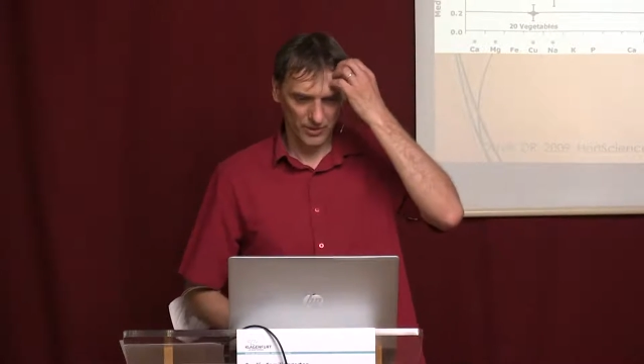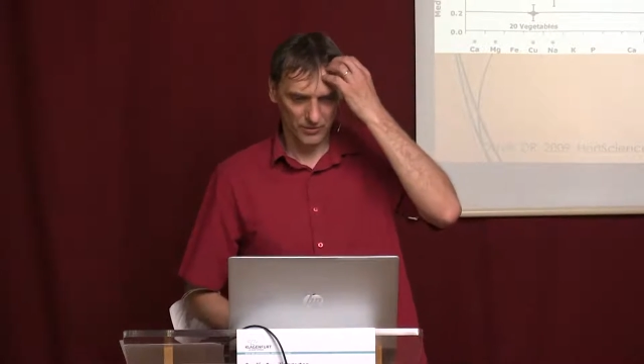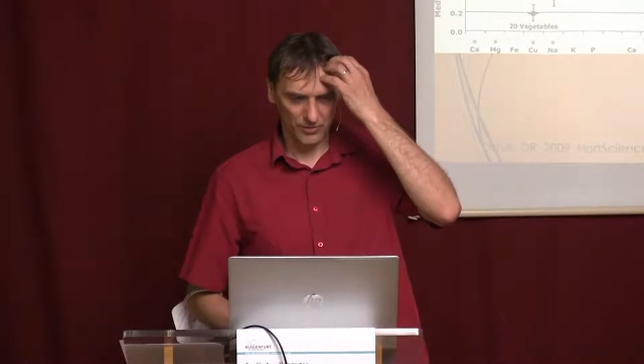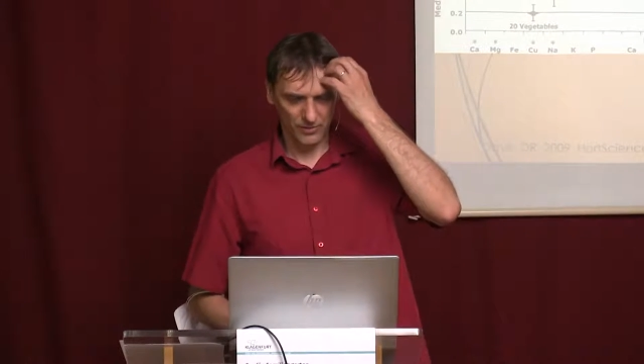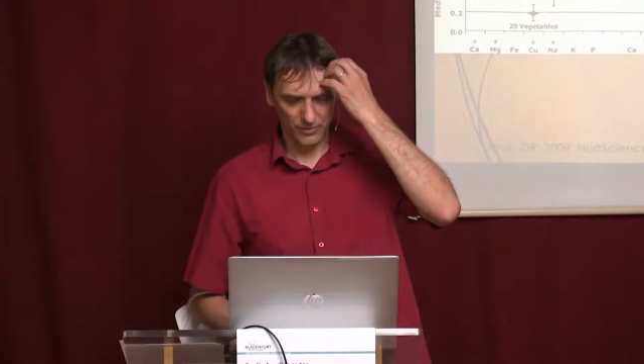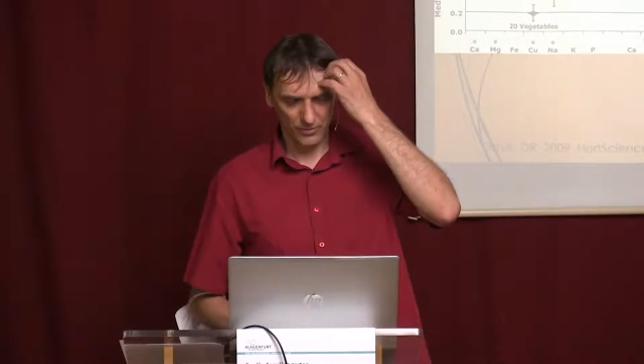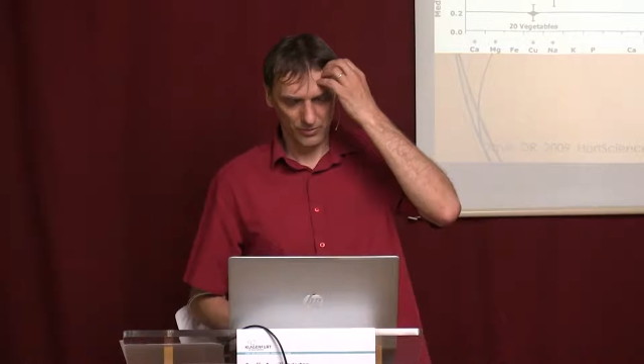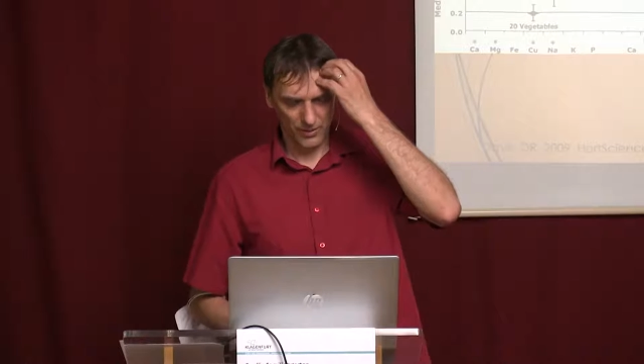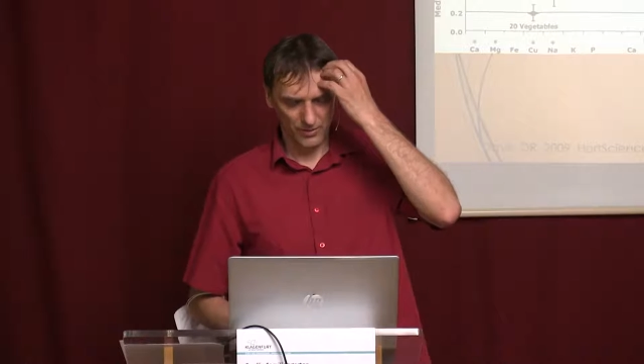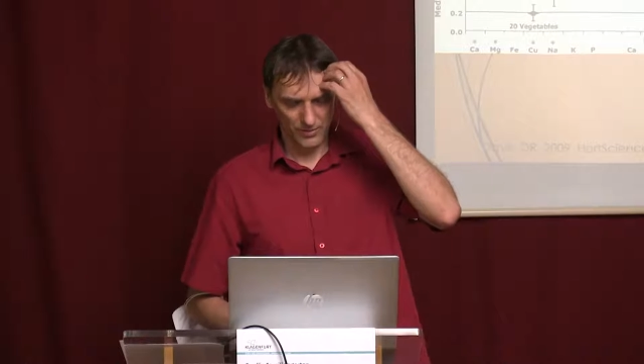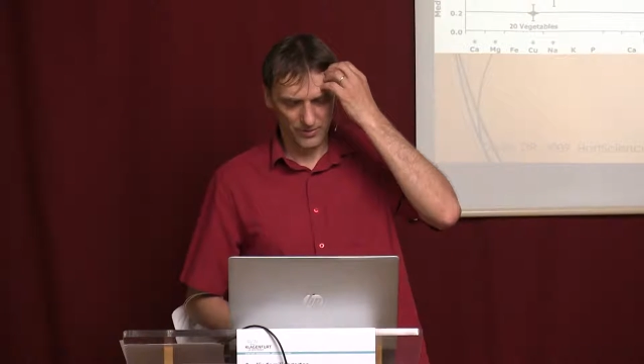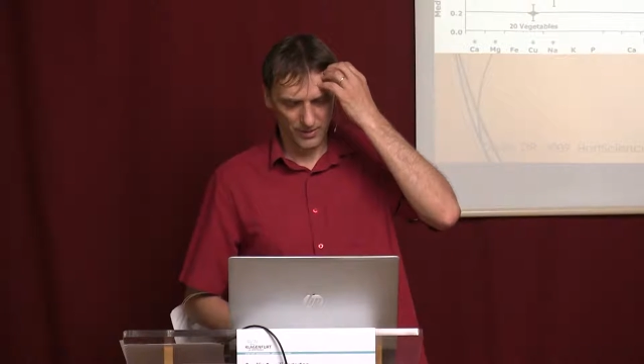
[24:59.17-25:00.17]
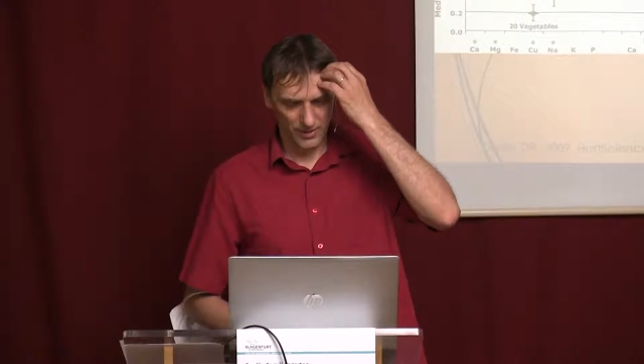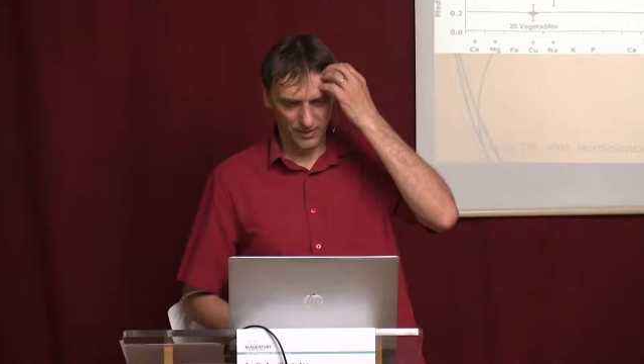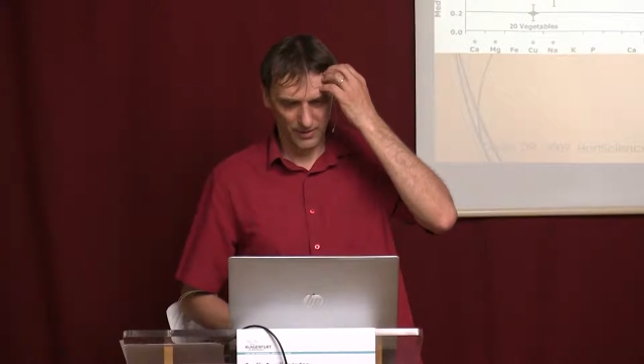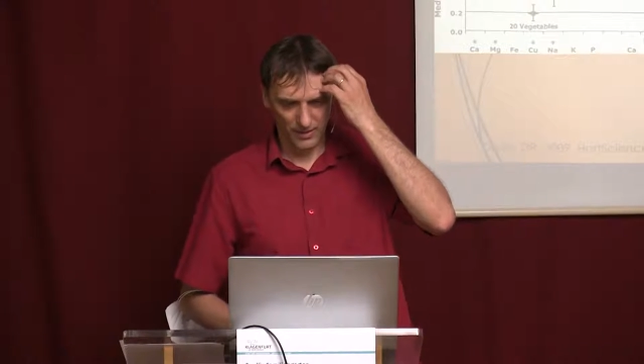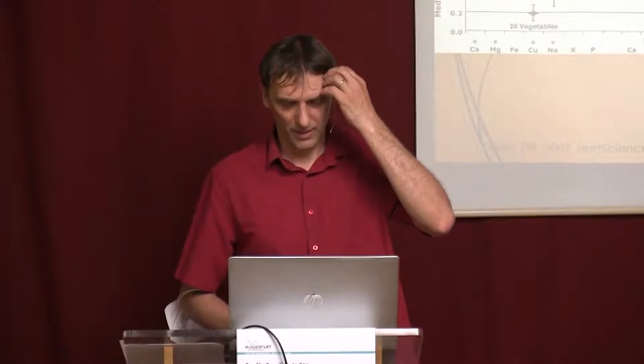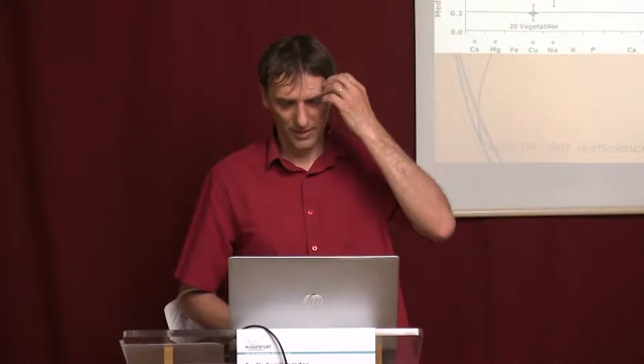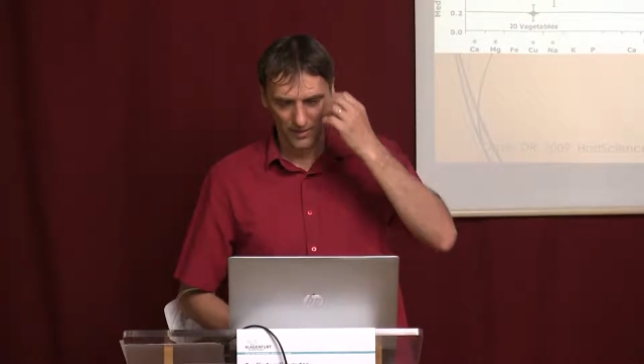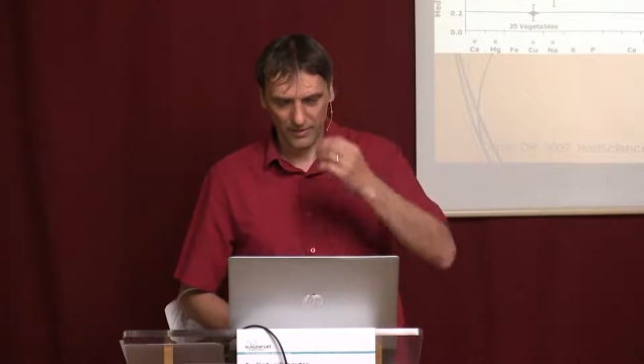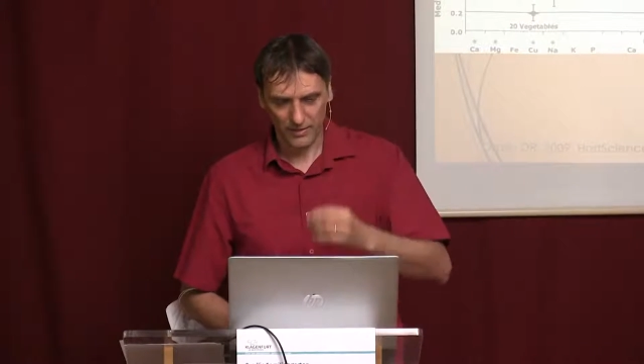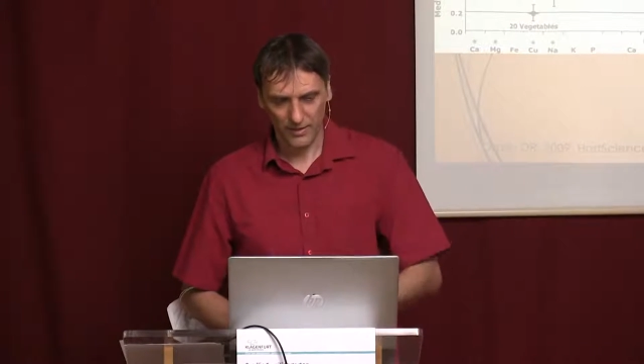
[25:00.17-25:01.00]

in 2009